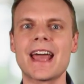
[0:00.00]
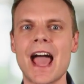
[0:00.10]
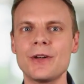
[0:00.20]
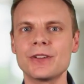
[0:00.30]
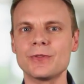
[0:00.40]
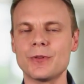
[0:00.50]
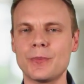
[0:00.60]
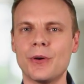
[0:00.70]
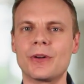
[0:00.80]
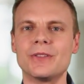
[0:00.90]
on how you can
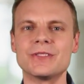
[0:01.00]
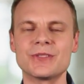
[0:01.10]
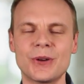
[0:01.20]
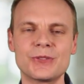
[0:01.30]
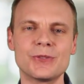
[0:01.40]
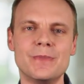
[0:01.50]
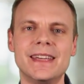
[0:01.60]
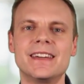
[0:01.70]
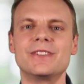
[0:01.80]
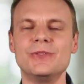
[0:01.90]
report on social
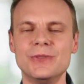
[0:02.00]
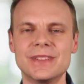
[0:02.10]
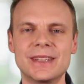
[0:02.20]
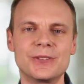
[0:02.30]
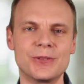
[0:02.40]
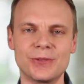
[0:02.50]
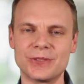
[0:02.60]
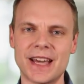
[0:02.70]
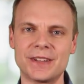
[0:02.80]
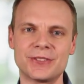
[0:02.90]
media using Google
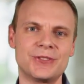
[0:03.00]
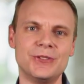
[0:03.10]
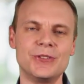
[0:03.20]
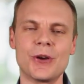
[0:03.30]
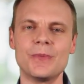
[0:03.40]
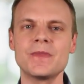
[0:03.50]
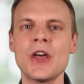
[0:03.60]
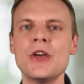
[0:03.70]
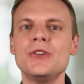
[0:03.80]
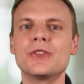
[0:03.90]
Data Studio.
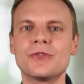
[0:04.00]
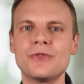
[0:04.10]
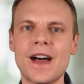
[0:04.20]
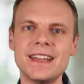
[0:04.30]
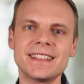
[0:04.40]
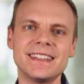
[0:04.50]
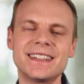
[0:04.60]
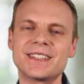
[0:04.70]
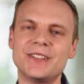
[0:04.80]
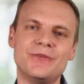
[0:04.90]
You can find a
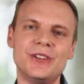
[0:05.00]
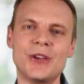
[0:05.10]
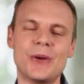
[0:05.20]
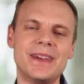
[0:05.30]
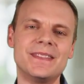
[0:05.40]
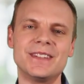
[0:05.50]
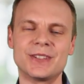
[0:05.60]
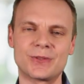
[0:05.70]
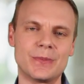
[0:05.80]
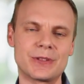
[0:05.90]
link to the video in the
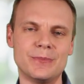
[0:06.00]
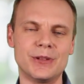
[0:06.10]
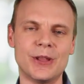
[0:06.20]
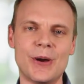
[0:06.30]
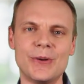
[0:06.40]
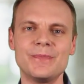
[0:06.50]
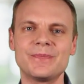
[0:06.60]
description below.